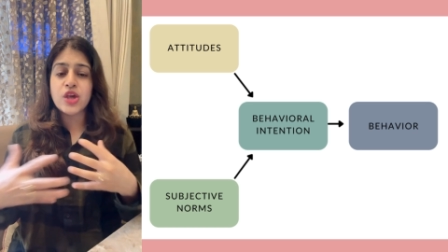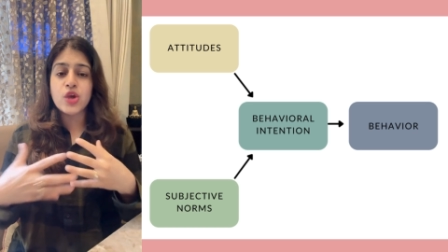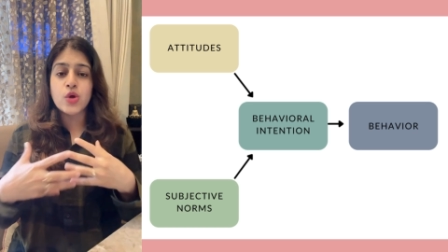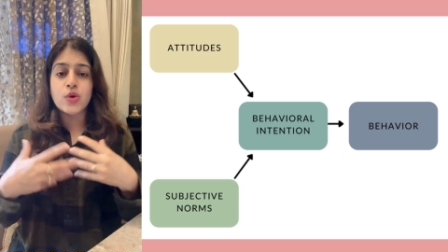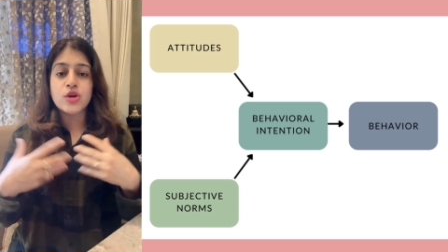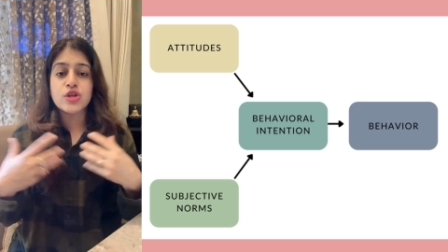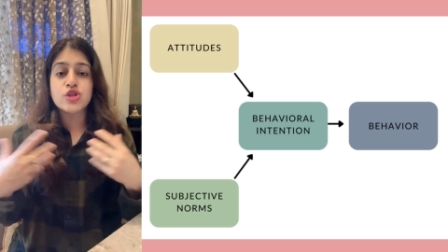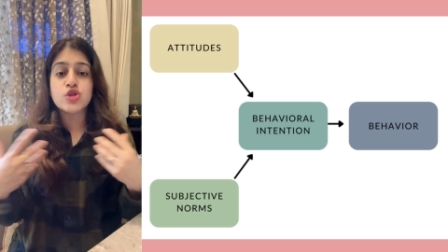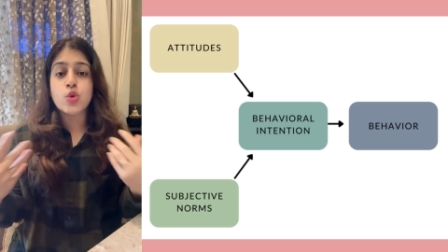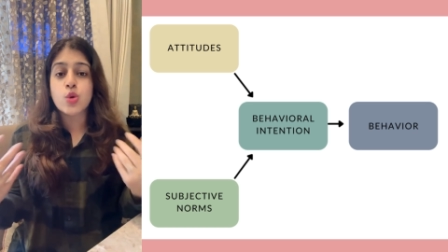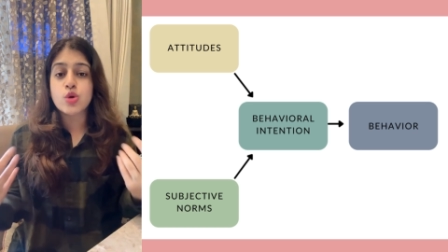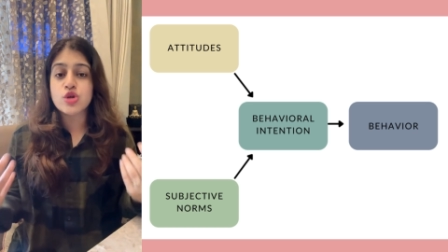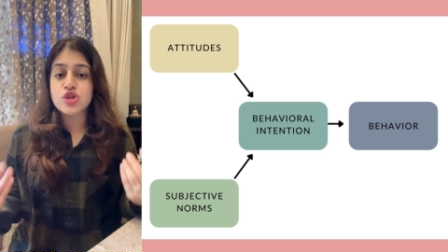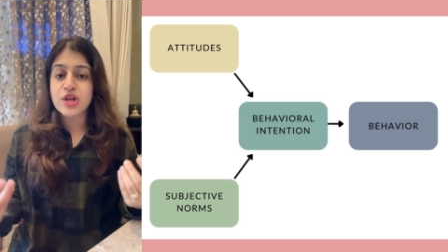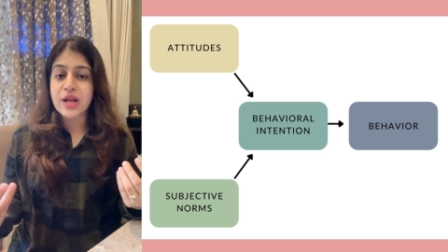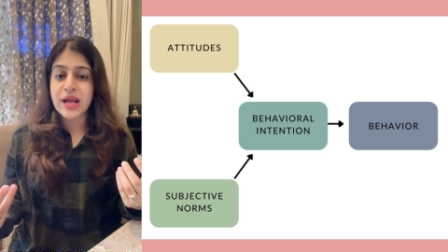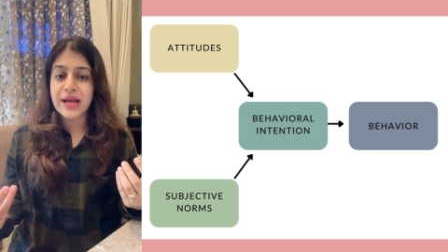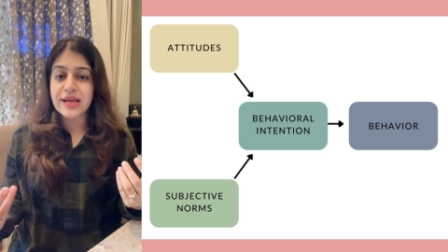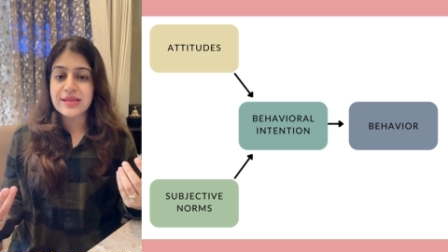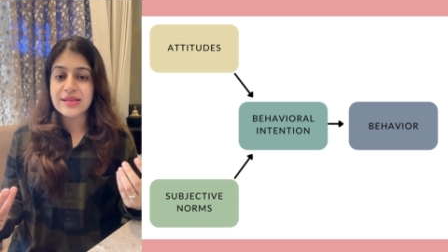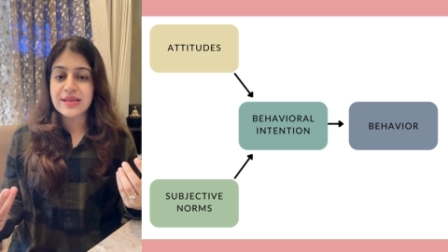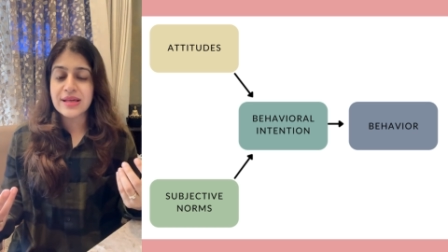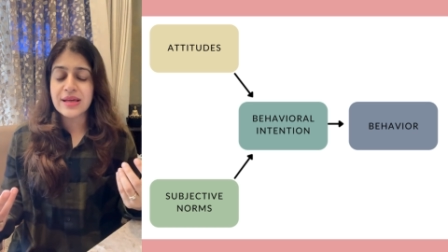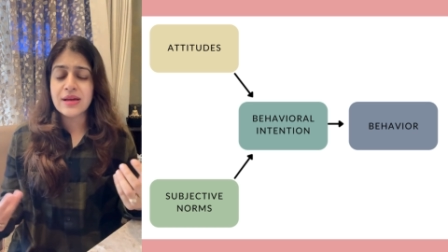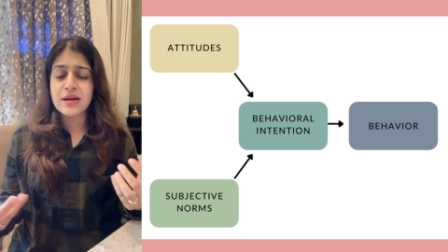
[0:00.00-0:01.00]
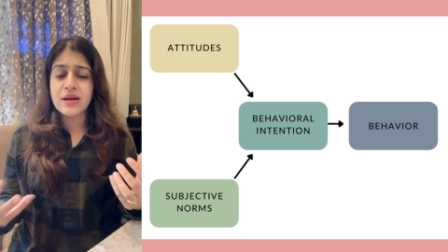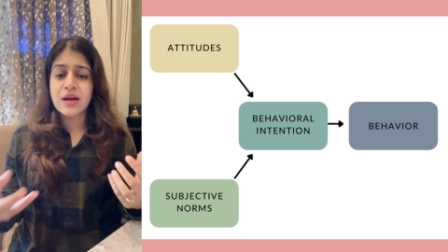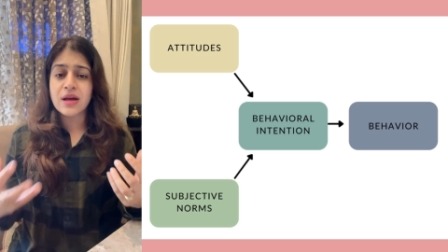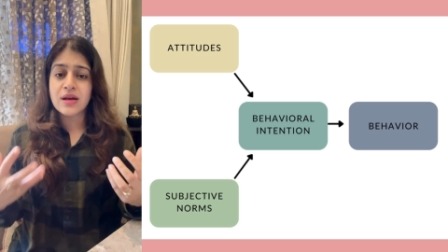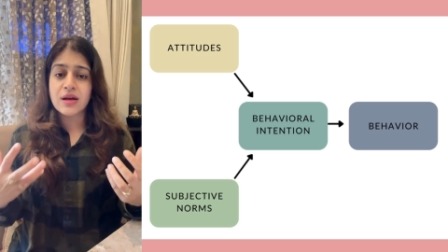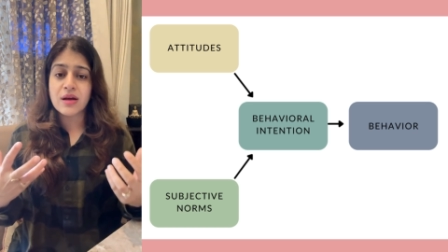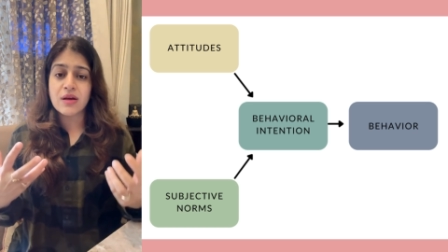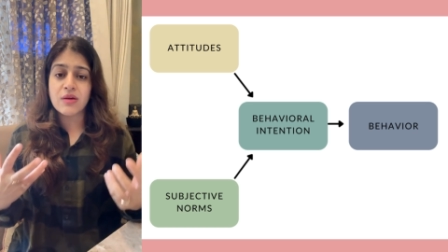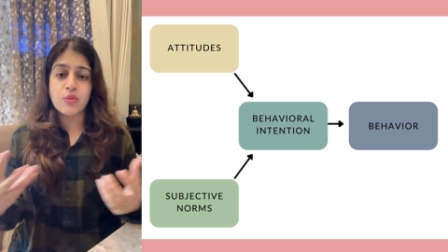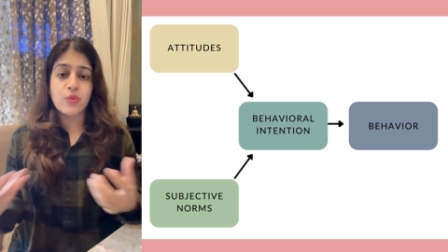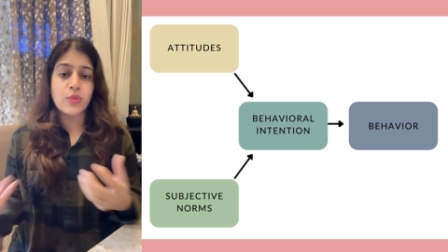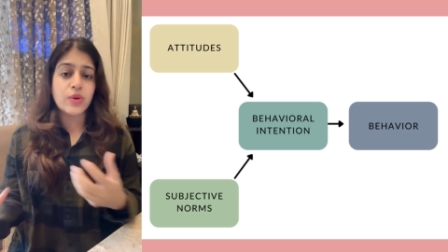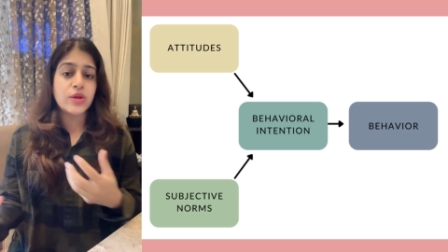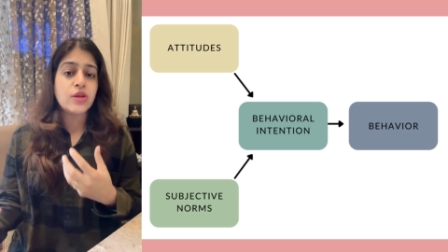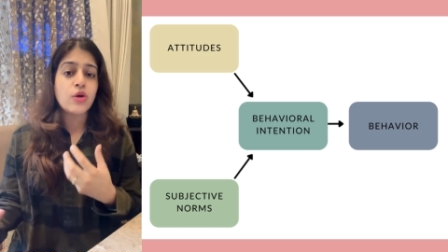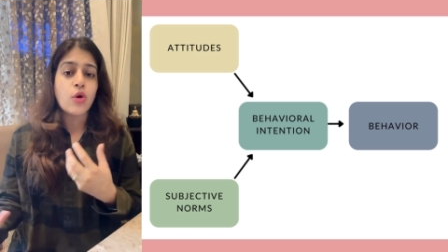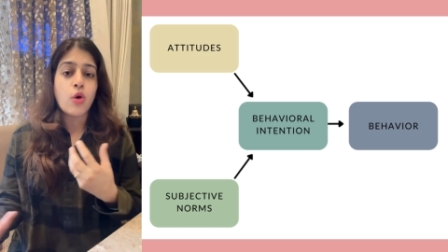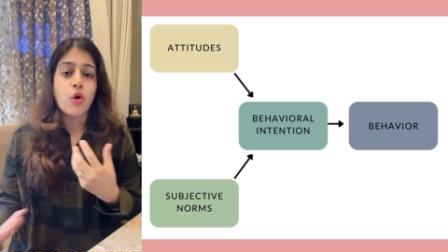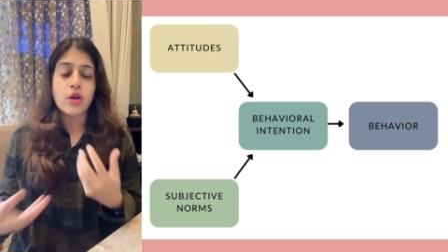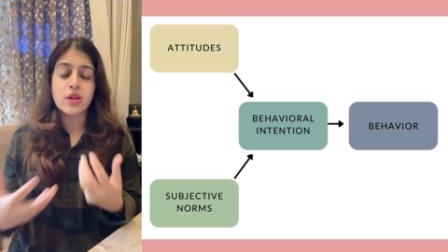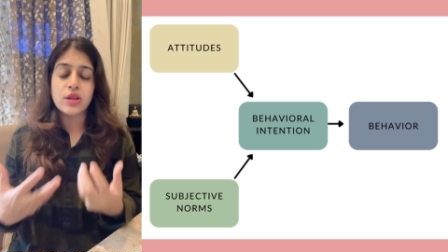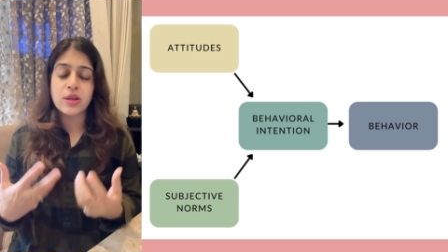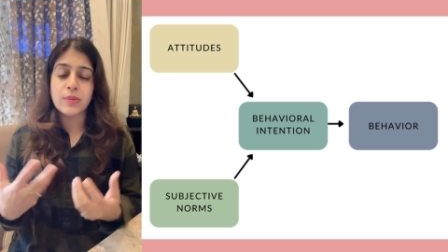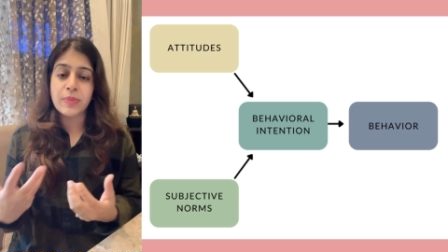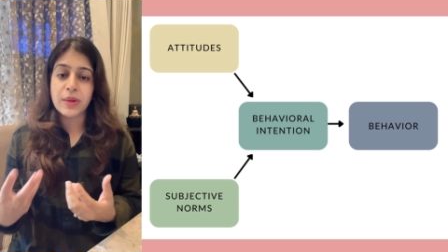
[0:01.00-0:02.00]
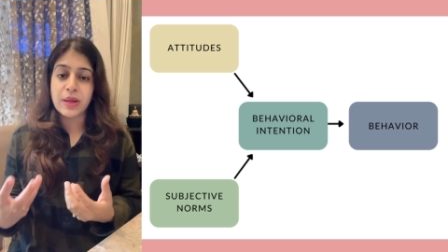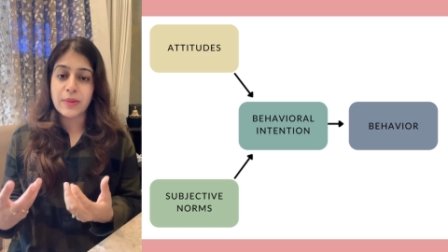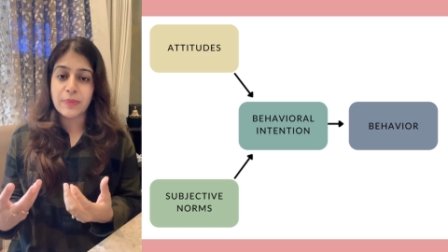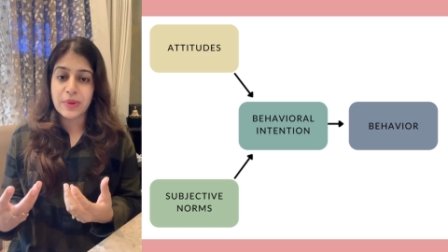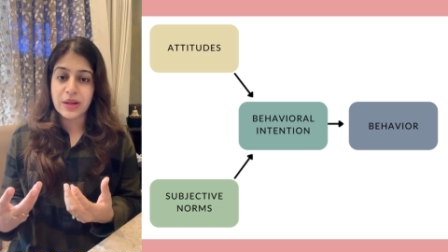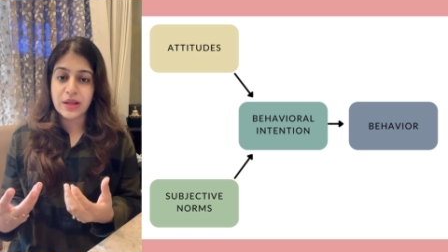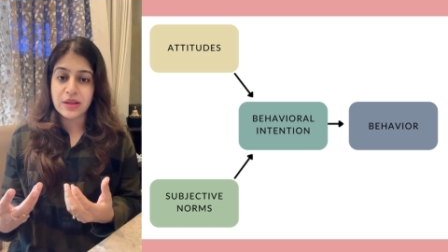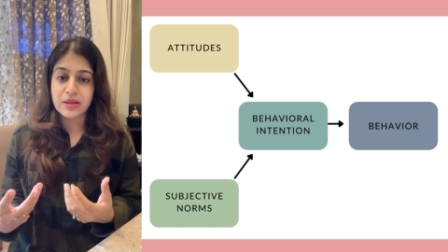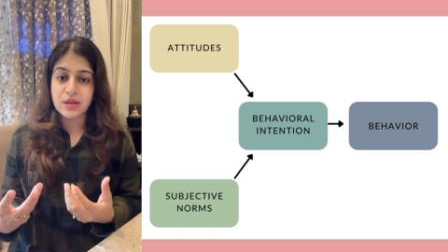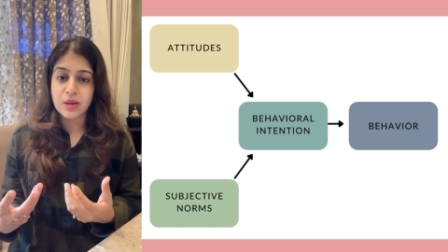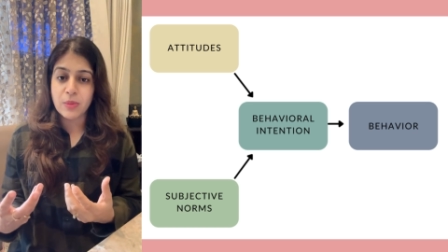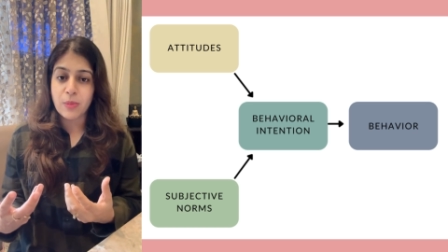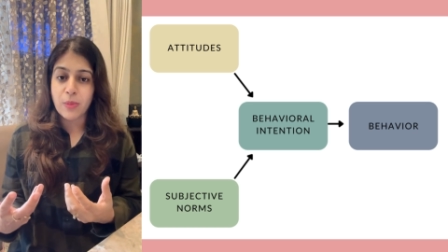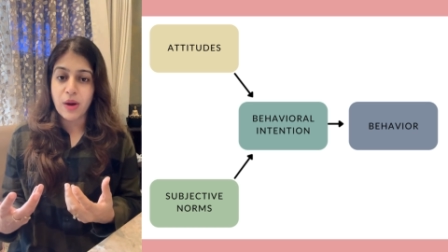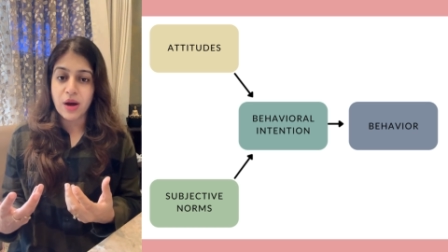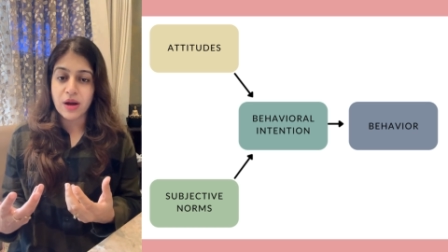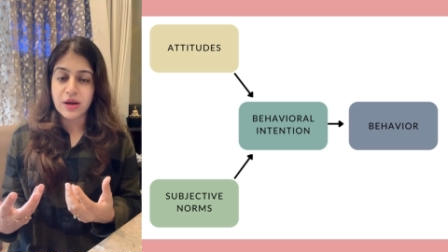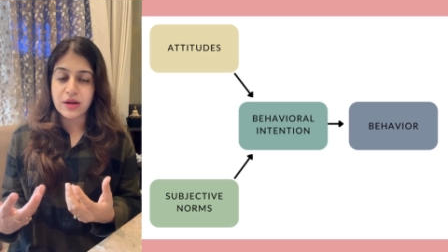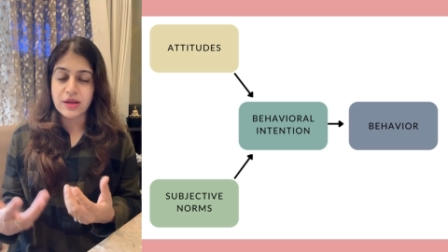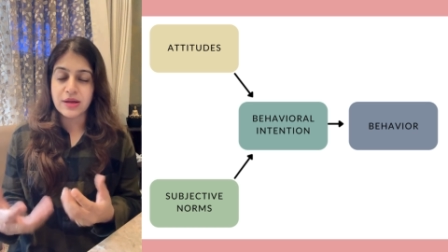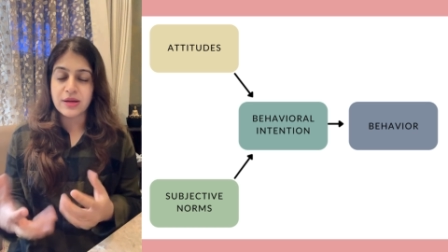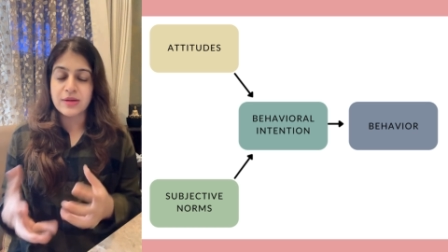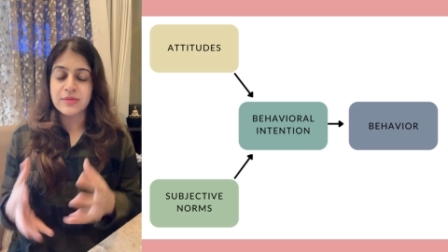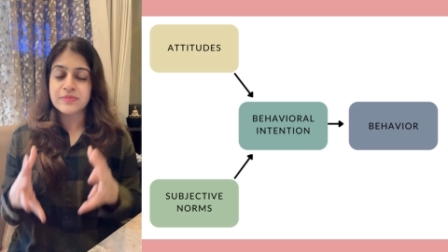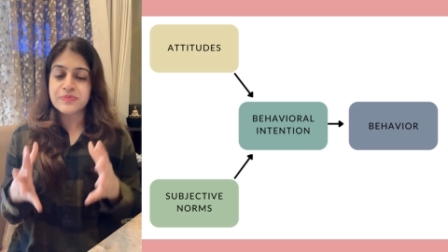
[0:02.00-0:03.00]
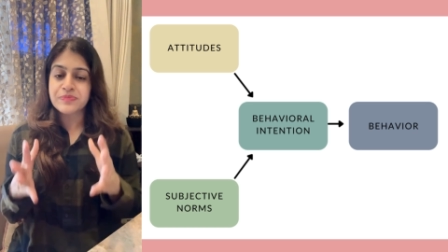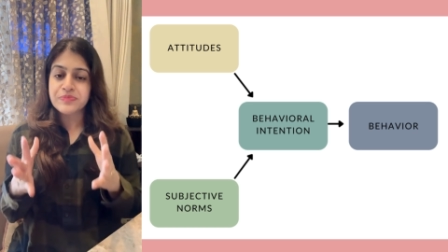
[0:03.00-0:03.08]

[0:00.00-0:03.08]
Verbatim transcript: you're socializing with all the people in the party.